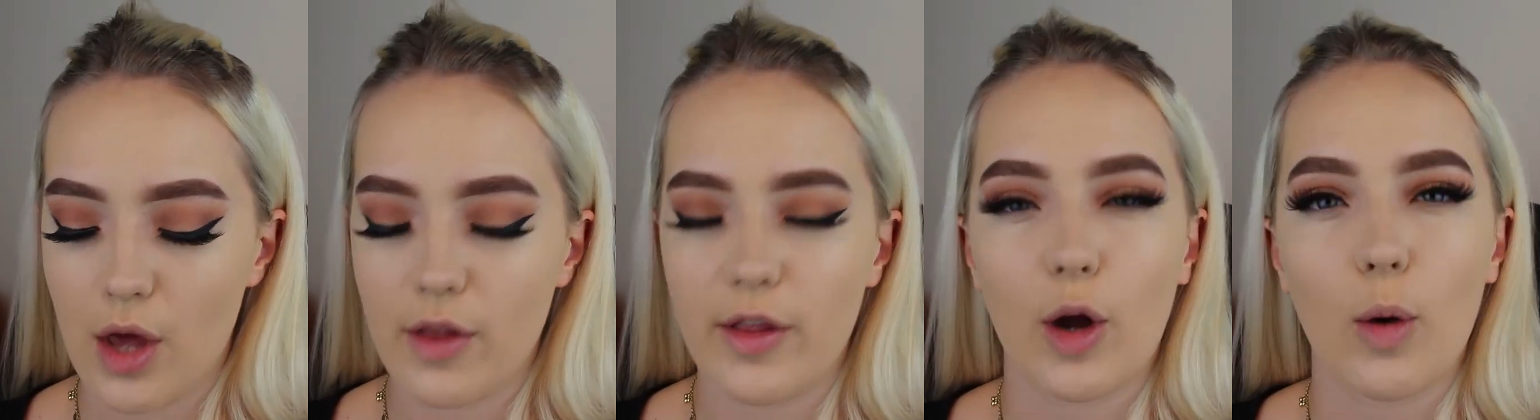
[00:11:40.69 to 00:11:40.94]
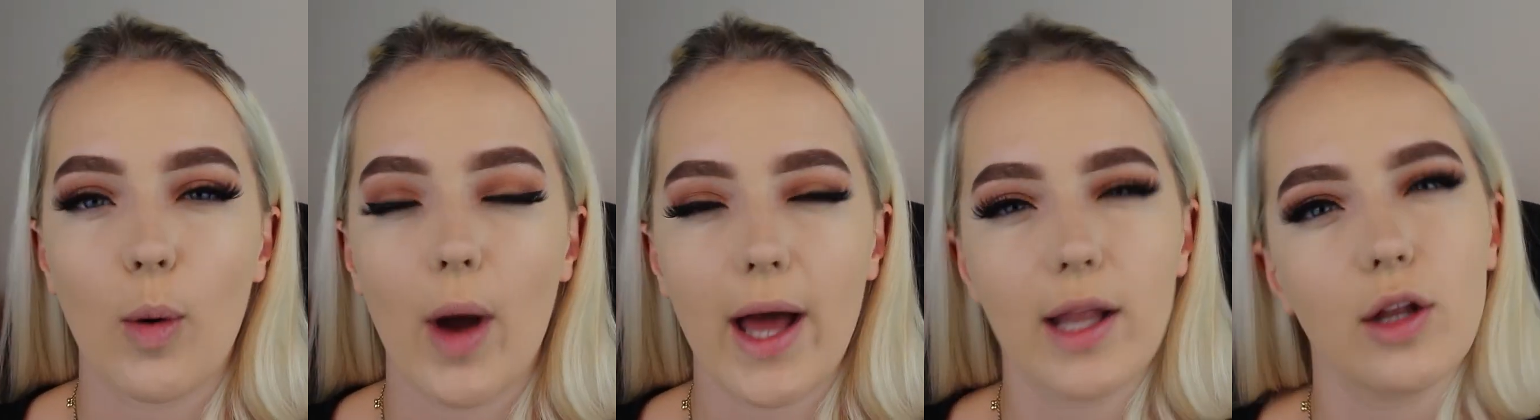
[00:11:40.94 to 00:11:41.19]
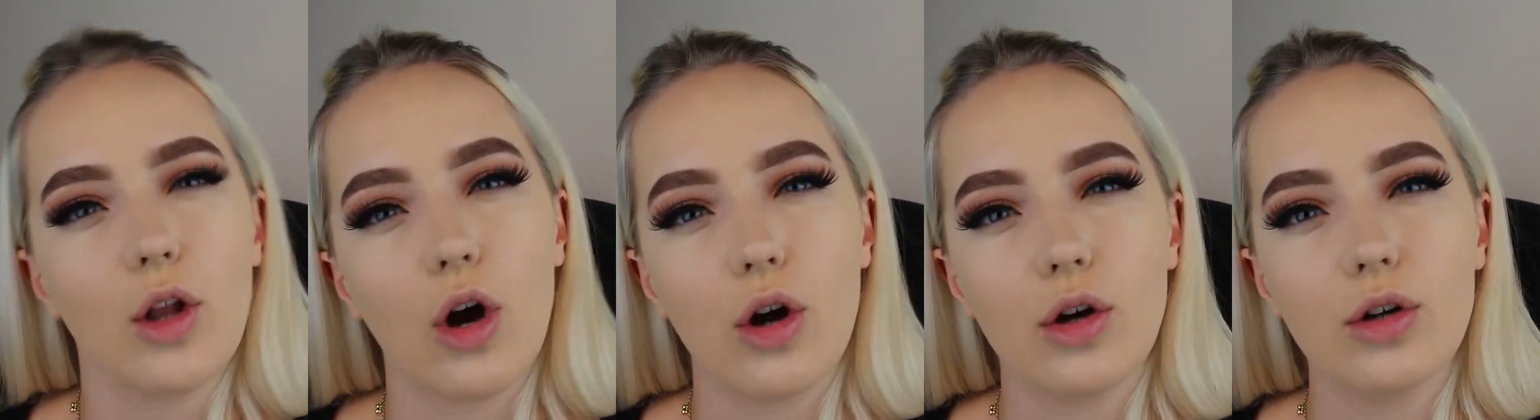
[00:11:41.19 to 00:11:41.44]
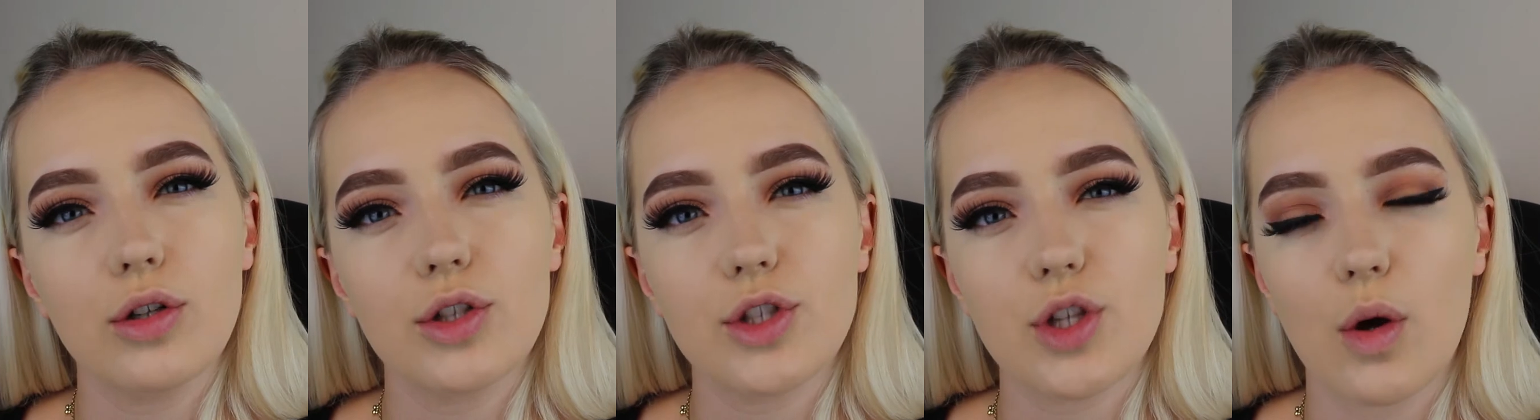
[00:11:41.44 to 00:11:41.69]
they're quite
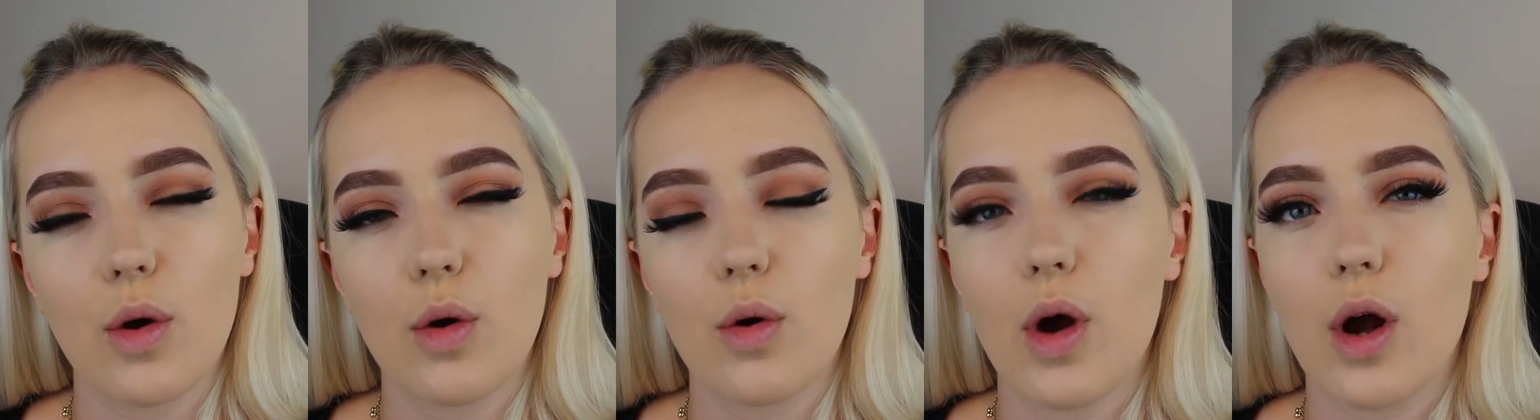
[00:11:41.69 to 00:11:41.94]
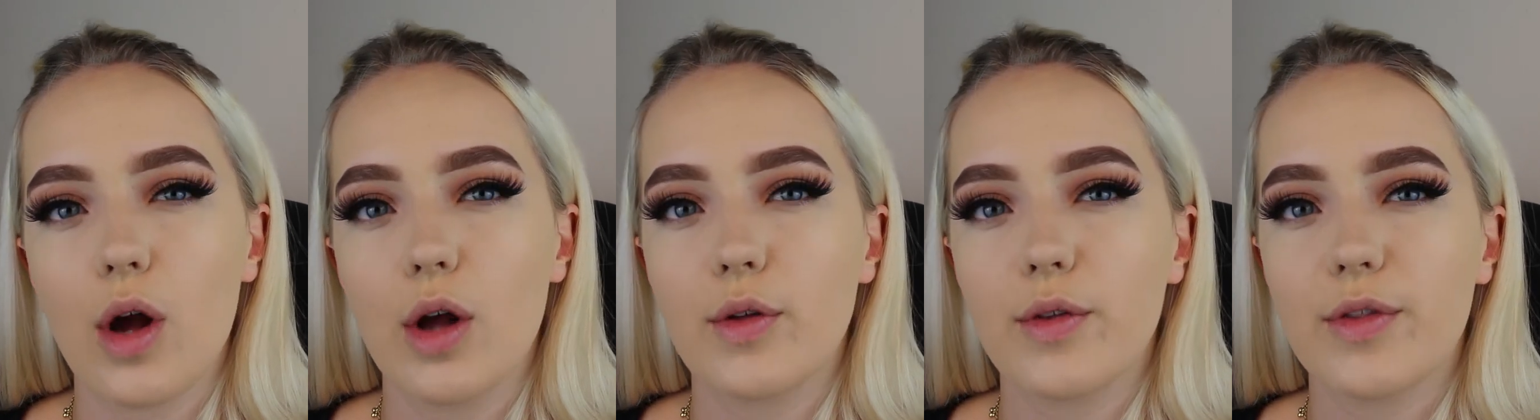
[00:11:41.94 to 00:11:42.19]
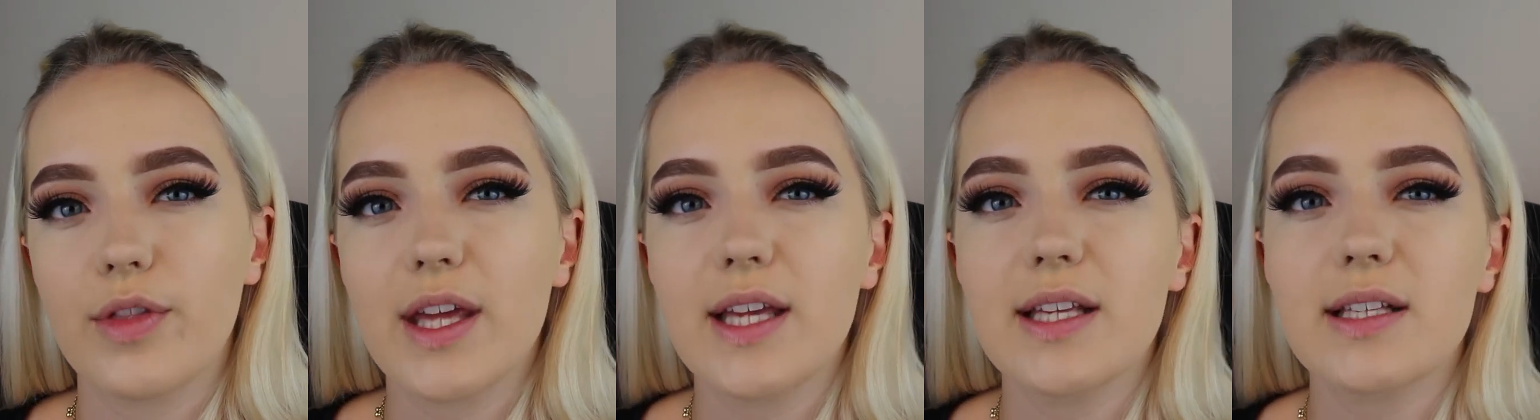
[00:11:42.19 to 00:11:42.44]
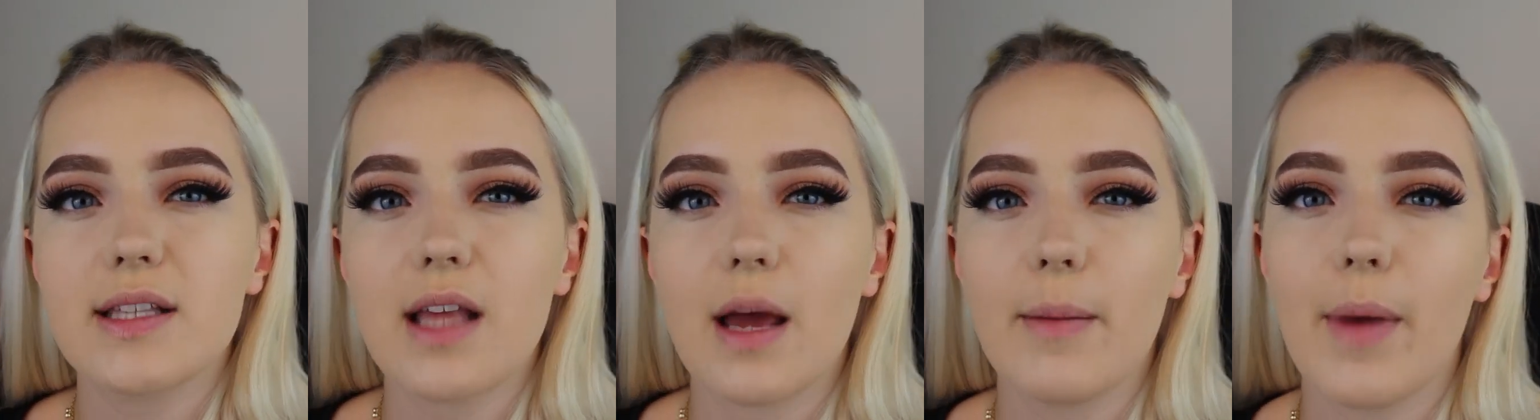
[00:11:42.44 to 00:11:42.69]
long, so
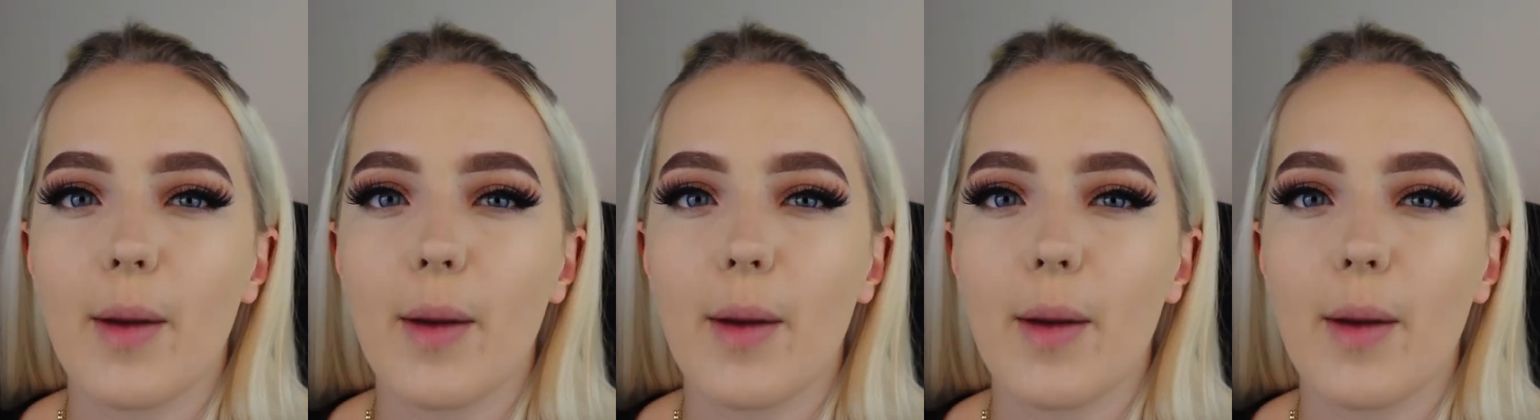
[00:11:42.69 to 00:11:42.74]
things like